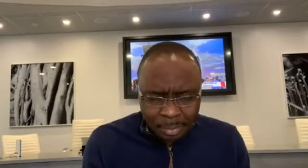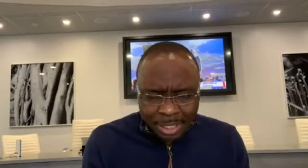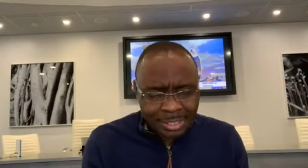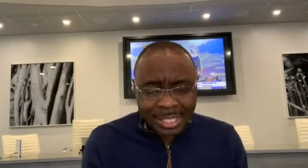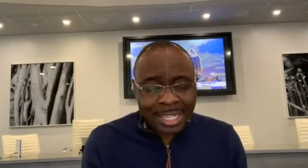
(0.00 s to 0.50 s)

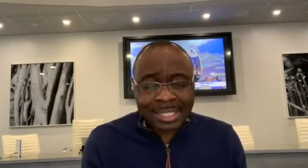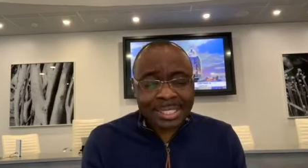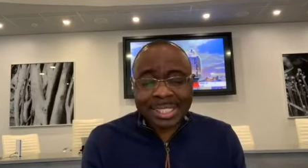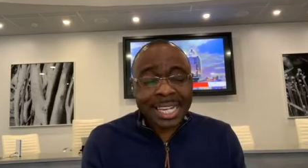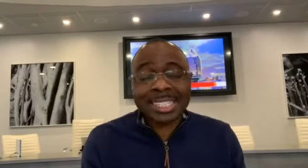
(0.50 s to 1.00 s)
because
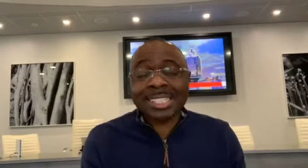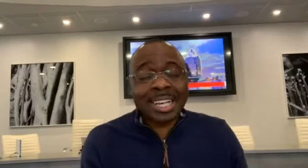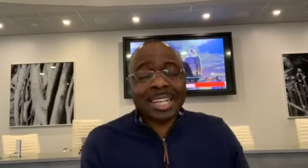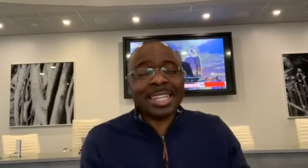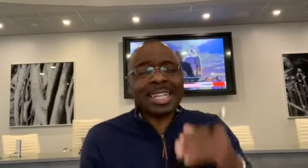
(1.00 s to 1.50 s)
that's that's
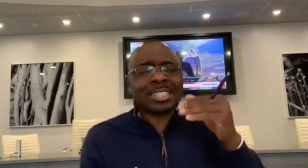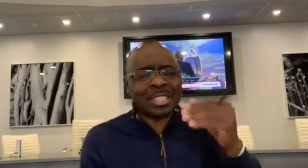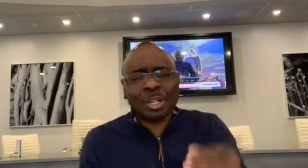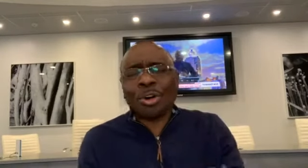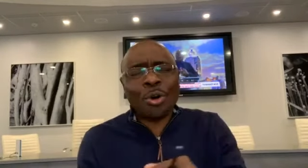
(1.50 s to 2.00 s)
that's
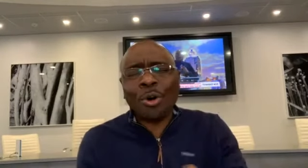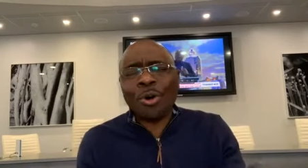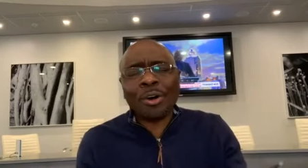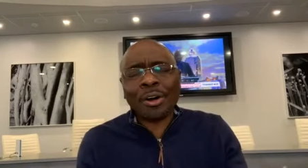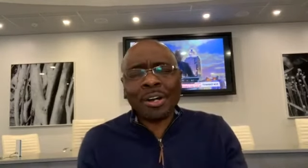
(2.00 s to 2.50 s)
the
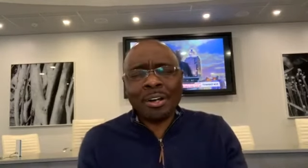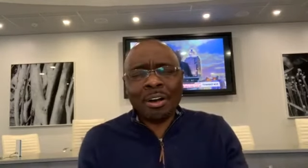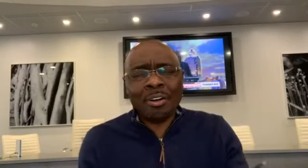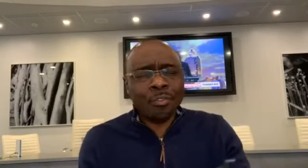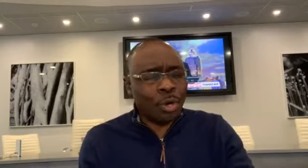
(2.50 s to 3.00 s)
core
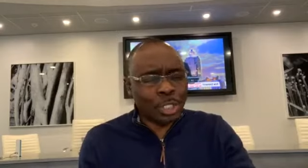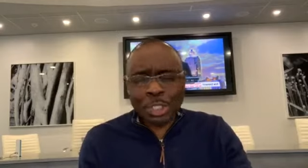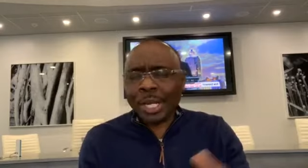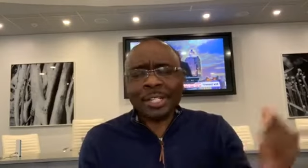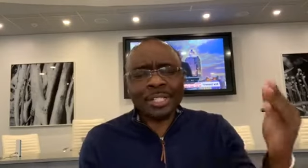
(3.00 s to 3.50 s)
of what
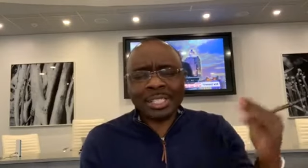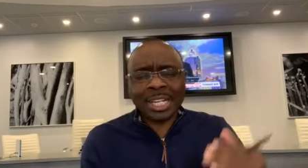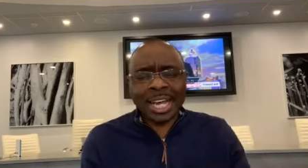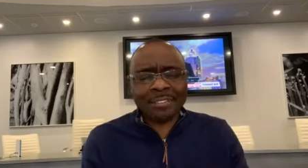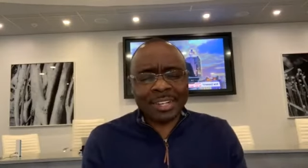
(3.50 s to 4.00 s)
changes a
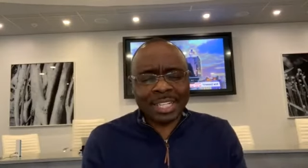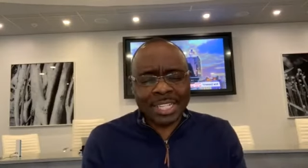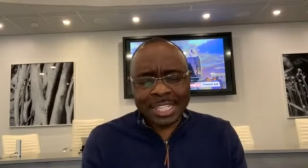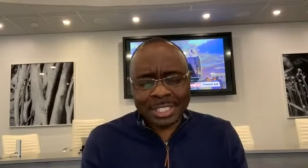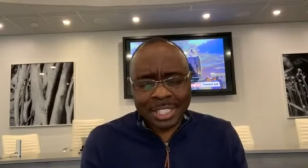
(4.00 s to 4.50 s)
life and a
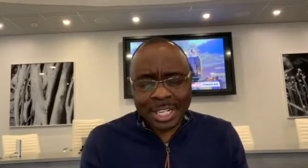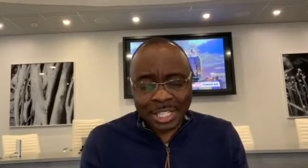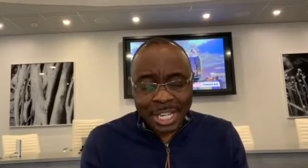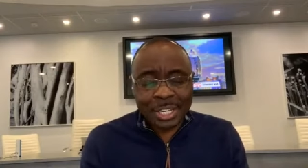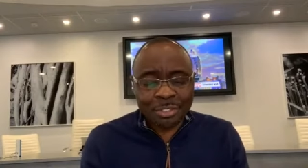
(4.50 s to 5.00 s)
destiny.
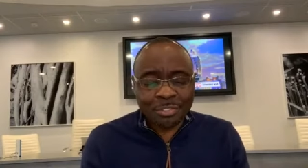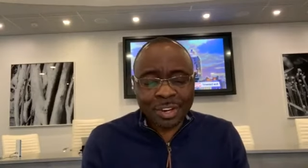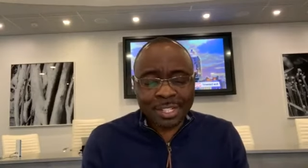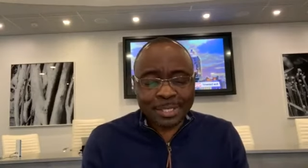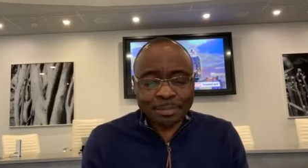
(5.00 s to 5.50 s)
Thank you,
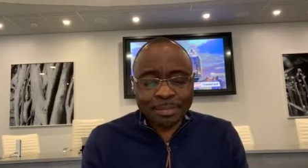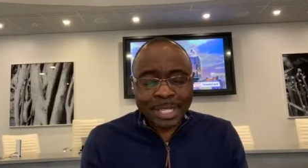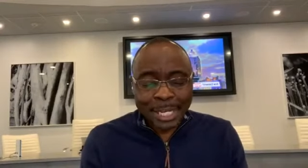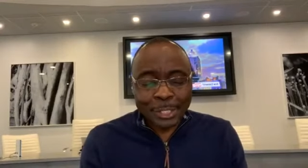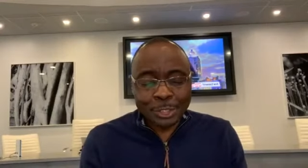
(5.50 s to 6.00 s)
Father.
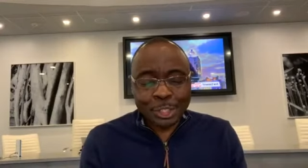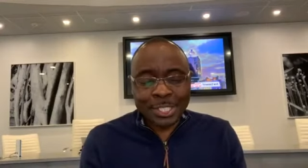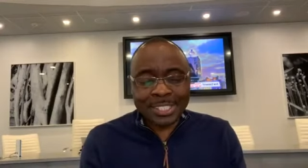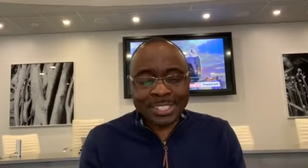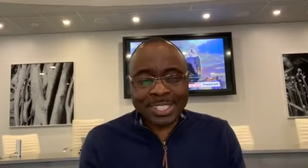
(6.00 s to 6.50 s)
In
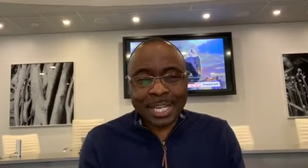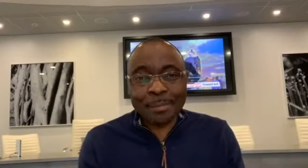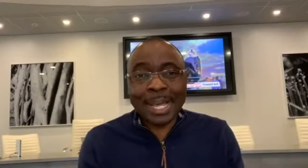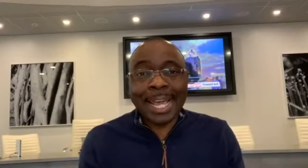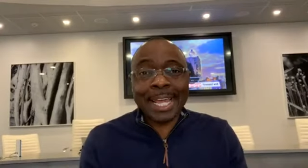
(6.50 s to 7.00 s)
Jesus'
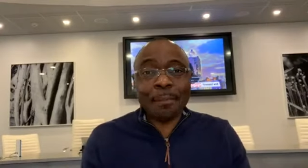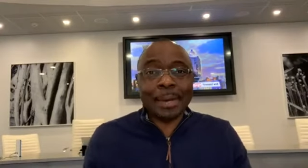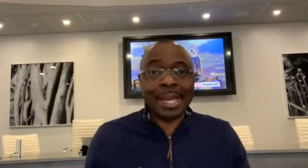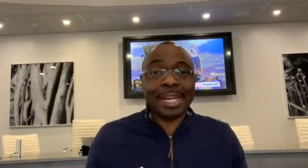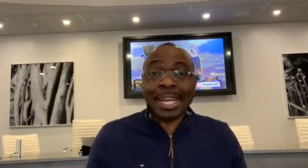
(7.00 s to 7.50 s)
name,
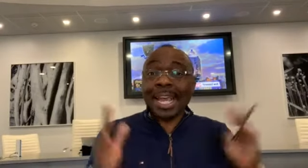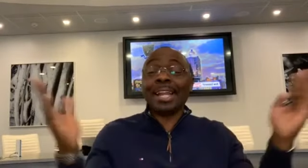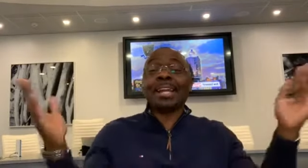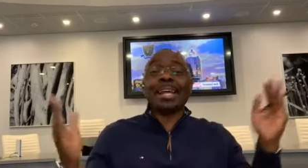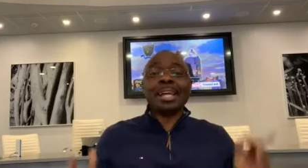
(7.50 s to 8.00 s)
amen.
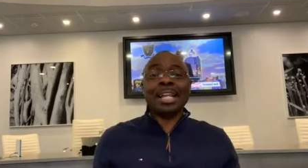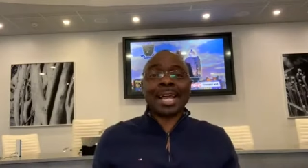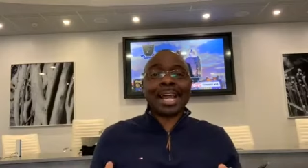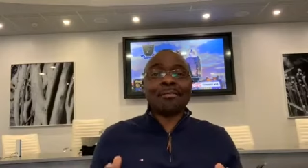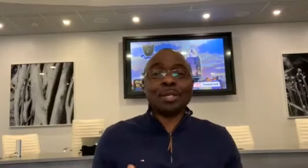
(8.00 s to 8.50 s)
Again,
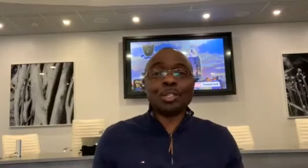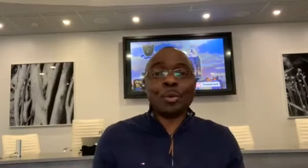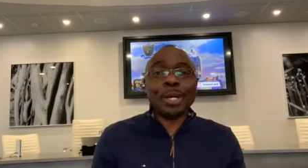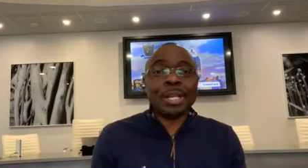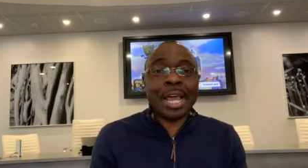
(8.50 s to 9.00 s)
like I've been
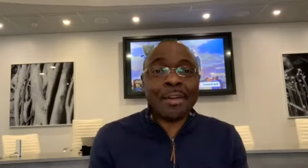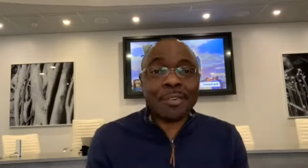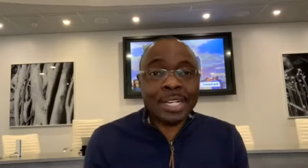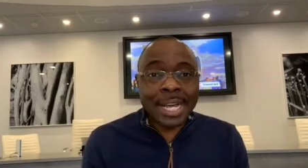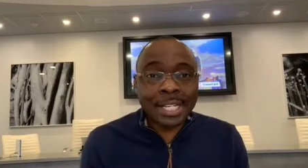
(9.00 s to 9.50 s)
doing
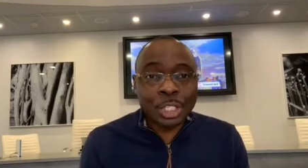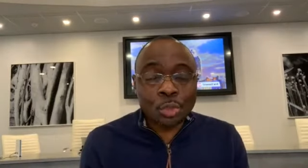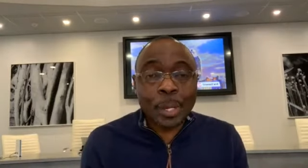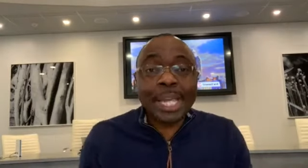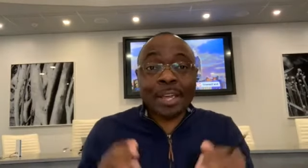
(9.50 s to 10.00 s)
every day
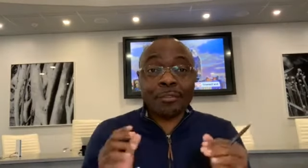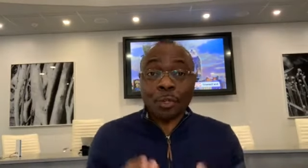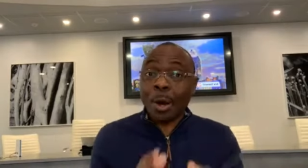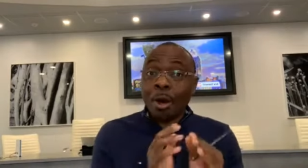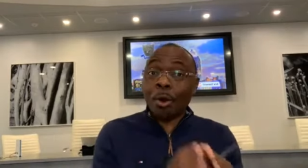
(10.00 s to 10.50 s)
this week, if
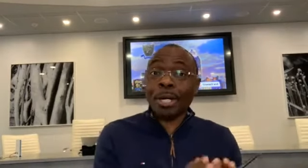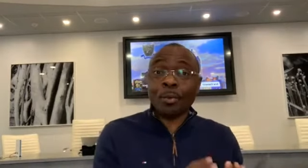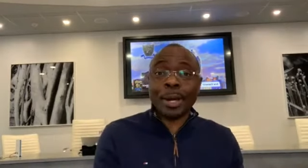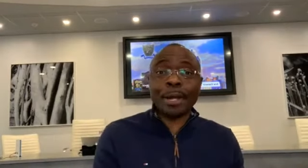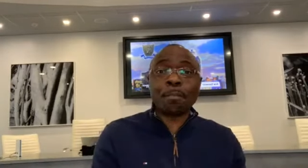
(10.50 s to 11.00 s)
you are
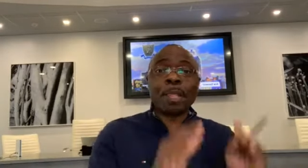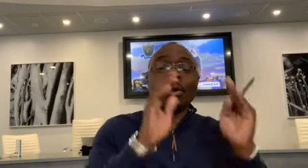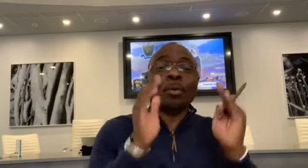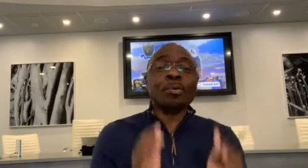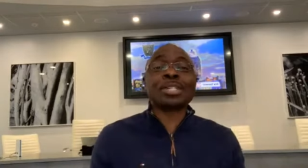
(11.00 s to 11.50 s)
unaware,
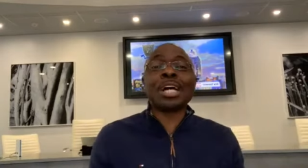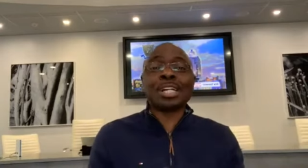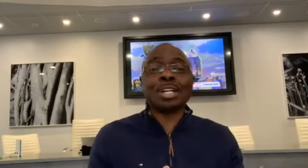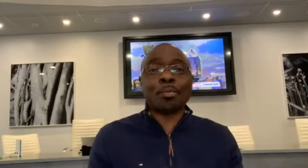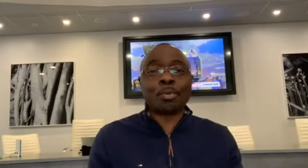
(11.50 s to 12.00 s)
we've
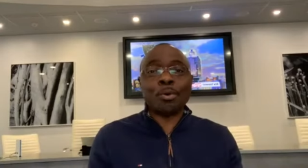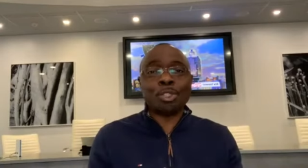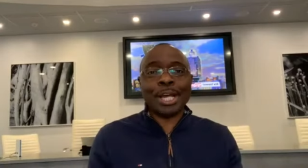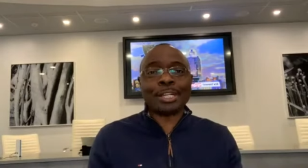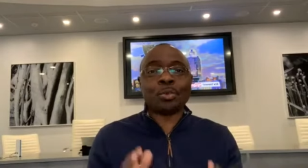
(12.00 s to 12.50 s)
started a
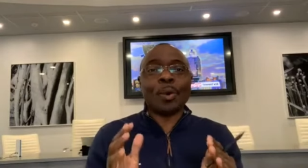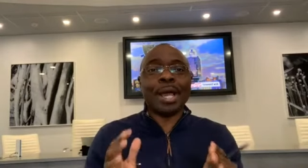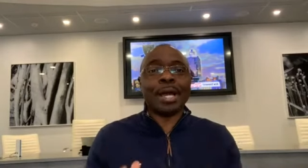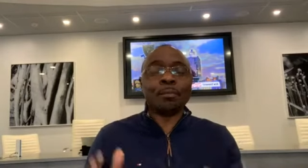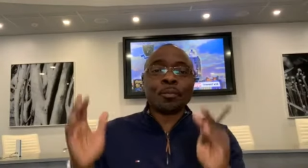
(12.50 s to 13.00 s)
project
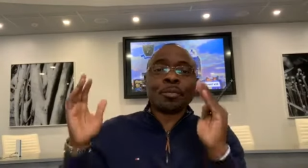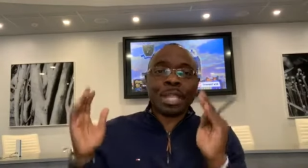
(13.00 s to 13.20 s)
where